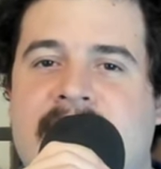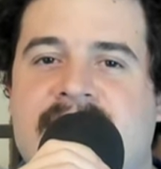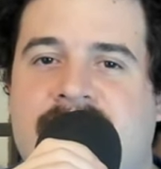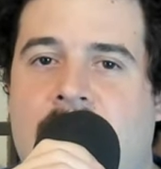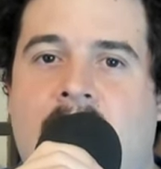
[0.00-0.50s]

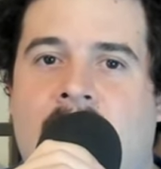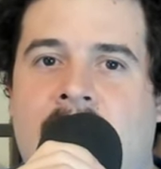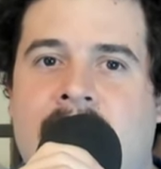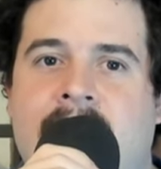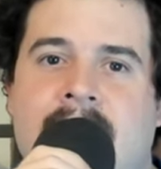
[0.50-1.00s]

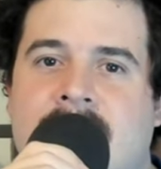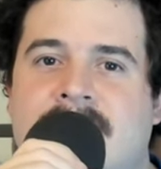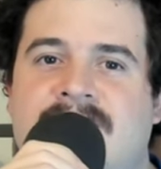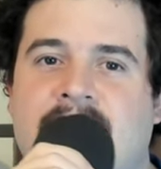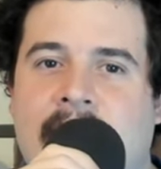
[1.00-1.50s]
strong
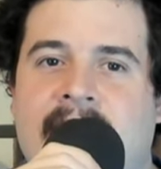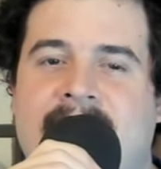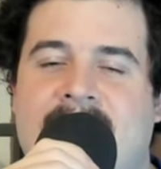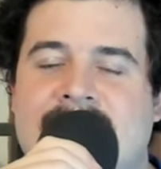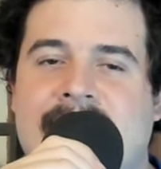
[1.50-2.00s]
during
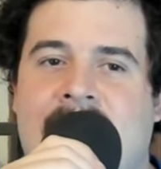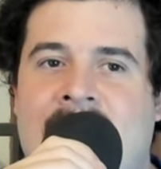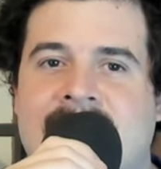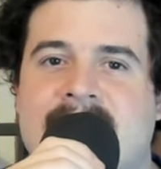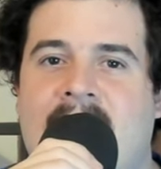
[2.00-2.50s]
these
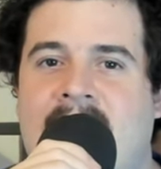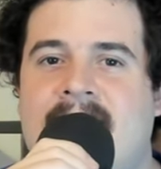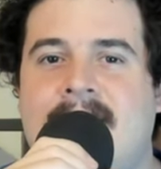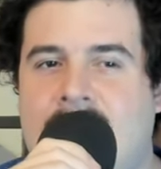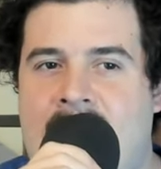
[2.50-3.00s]
last
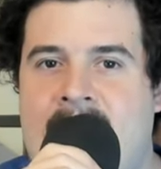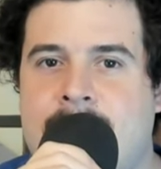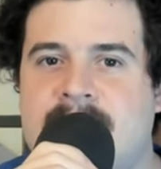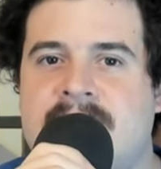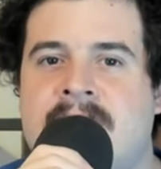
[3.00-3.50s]
80
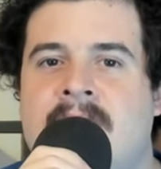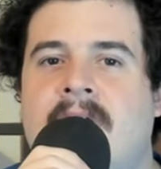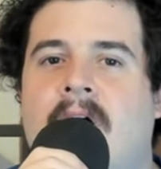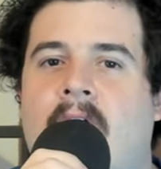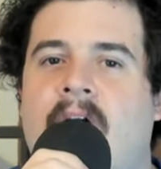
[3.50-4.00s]
laps
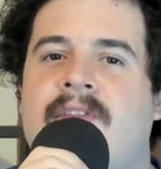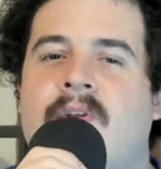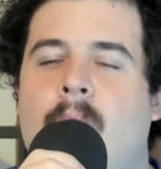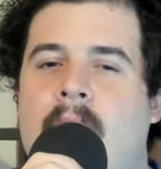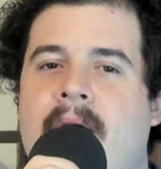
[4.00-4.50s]
on the
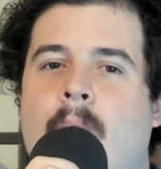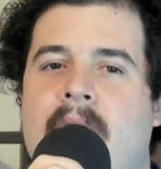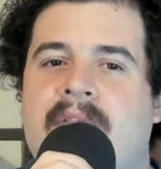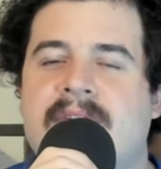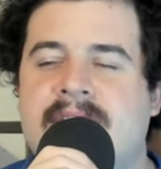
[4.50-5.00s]
wet
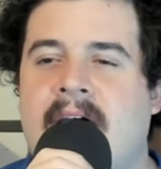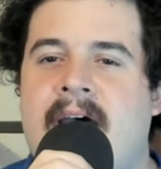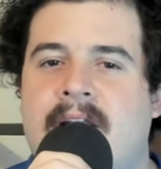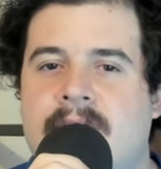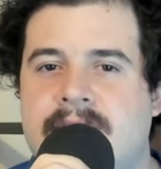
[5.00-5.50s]
weather
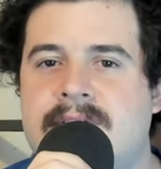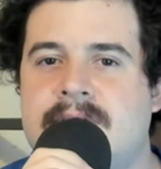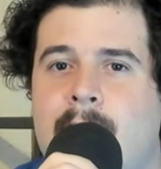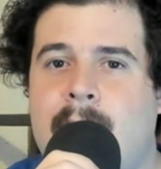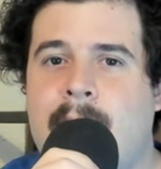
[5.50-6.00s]
tires.
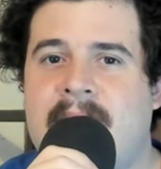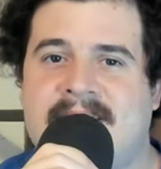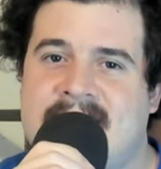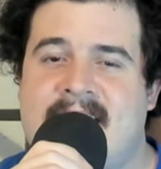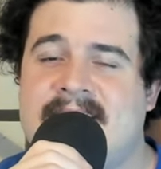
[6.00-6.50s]
But
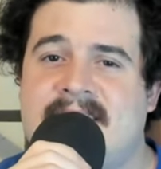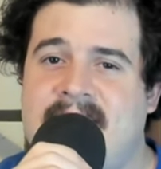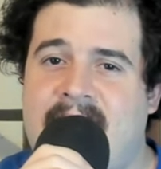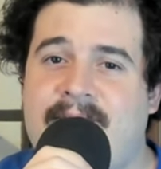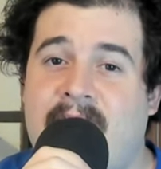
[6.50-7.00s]
to get to
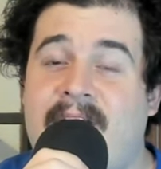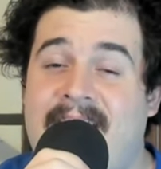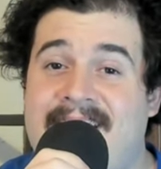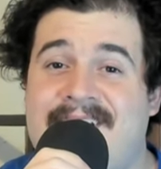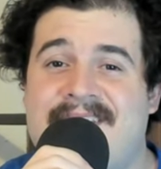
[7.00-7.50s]
the very
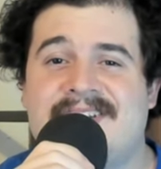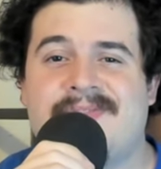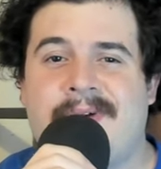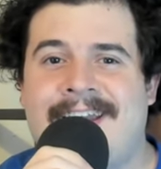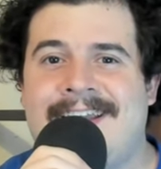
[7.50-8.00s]
end of this
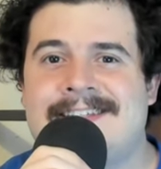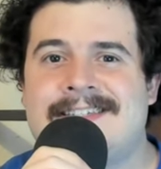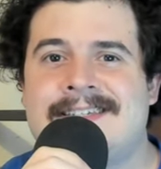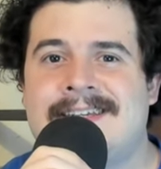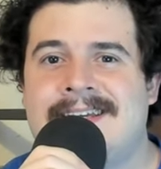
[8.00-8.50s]

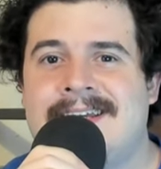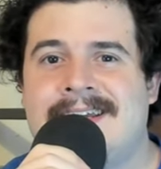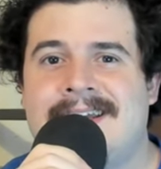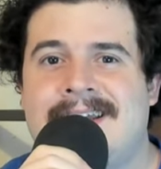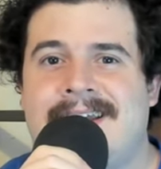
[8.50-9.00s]
race,
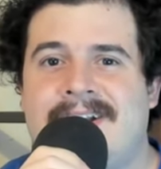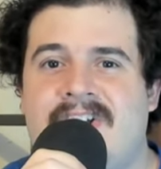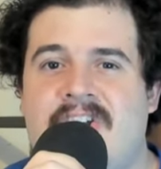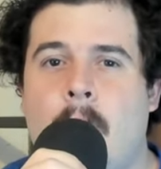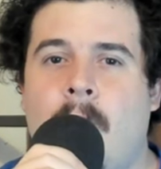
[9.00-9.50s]

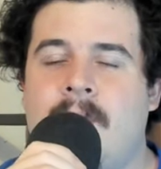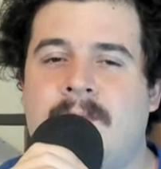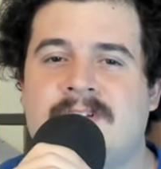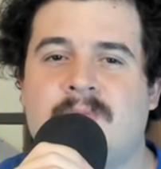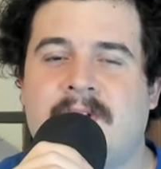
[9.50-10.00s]
no one
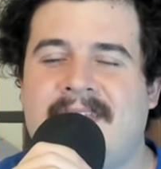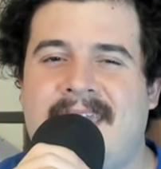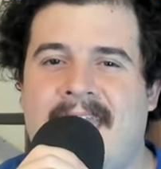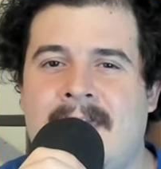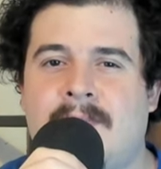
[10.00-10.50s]
was really
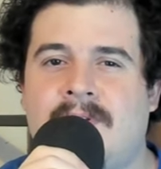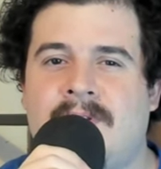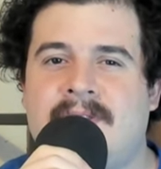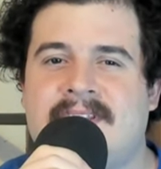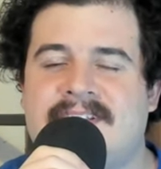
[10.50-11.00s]

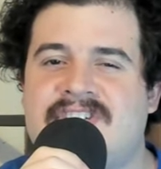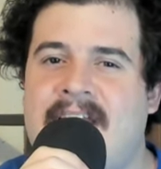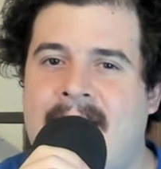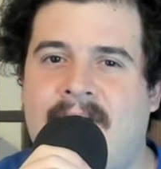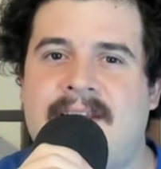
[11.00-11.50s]
able to
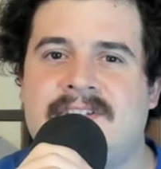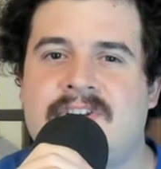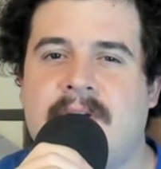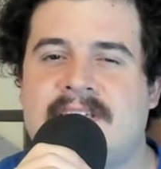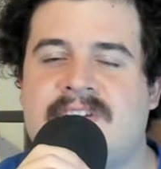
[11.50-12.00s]
challenge
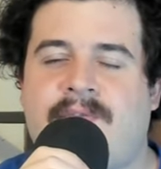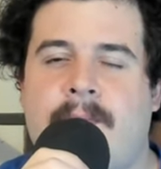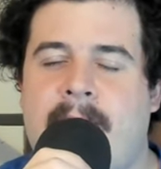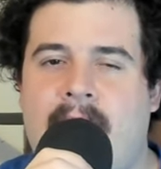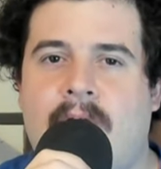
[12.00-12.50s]
Christopher
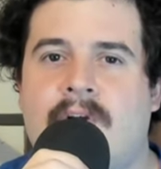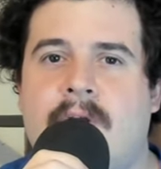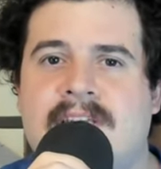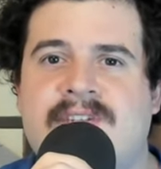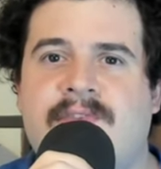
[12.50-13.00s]
Bell.
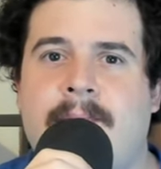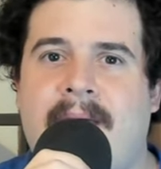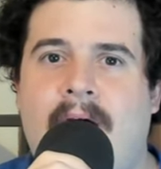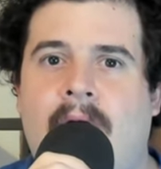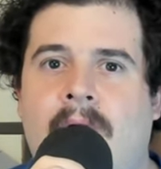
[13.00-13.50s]
Christopher
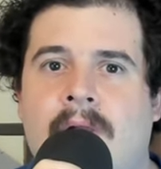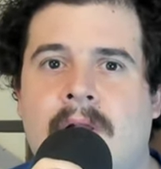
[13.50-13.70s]
Bell,